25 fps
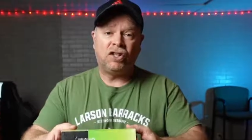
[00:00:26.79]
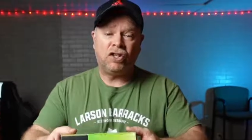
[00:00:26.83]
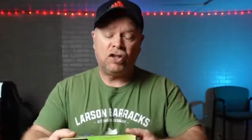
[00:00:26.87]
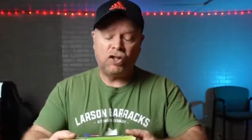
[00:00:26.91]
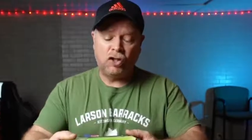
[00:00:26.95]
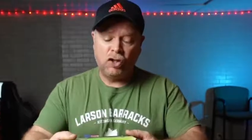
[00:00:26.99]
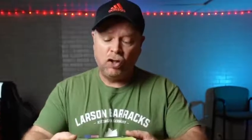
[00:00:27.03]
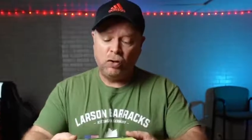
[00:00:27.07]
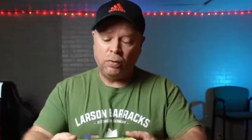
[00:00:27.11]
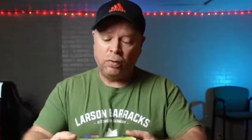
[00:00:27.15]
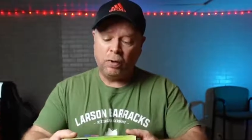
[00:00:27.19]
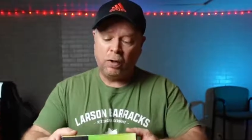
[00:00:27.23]

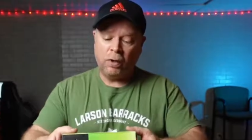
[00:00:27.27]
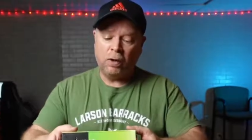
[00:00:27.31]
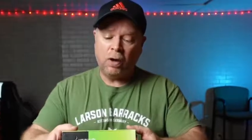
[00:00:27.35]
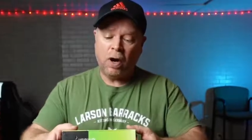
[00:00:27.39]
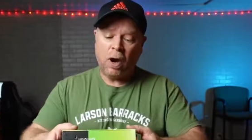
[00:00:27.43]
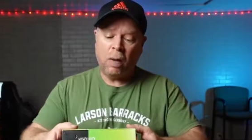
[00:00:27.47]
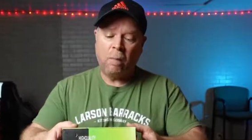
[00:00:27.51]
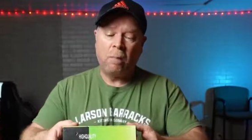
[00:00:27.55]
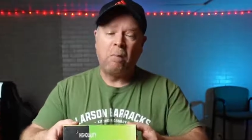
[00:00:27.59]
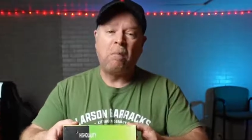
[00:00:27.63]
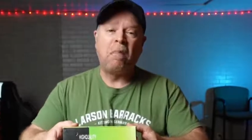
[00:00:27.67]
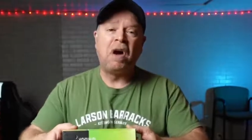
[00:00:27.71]

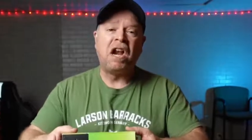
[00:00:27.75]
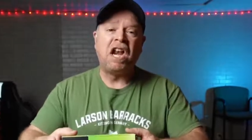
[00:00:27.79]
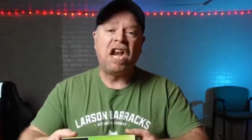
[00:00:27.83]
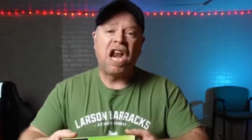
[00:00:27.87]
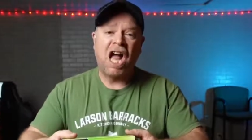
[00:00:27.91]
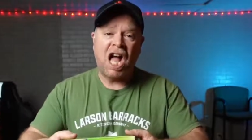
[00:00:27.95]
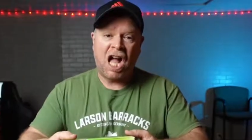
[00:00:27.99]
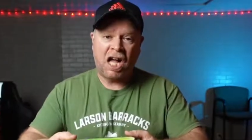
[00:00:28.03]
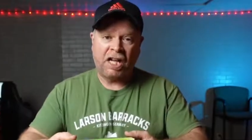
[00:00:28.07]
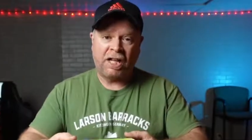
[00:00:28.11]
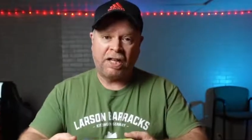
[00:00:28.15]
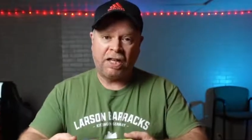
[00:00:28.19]
super
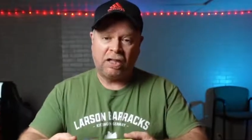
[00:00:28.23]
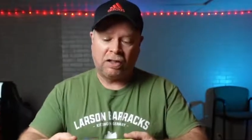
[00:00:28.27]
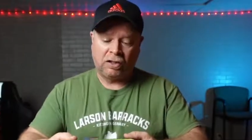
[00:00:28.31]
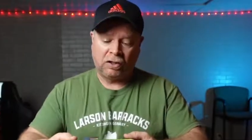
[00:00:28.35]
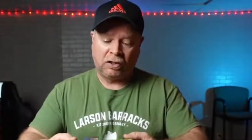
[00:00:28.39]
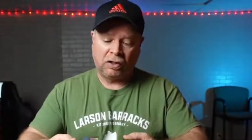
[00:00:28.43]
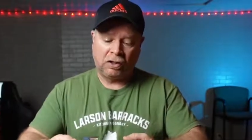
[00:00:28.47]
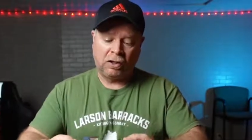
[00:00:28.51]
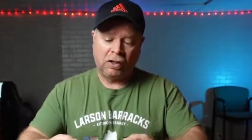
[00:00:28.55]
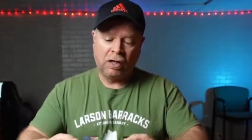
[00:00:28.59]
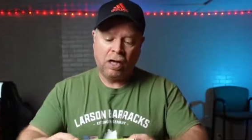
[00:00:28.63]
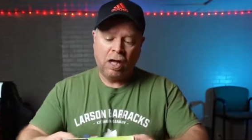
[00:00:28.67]

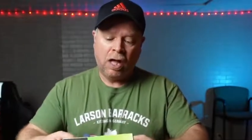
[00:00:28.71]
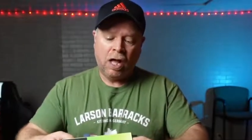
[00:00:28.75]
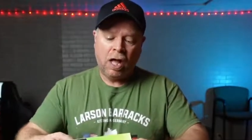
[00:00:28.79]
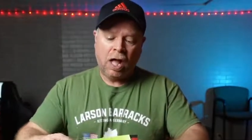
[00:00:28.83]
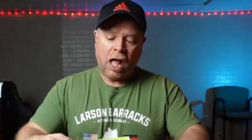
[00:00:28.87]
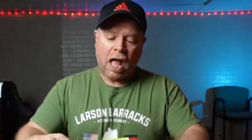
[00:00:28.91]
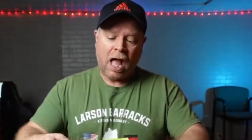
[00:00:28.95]
monocular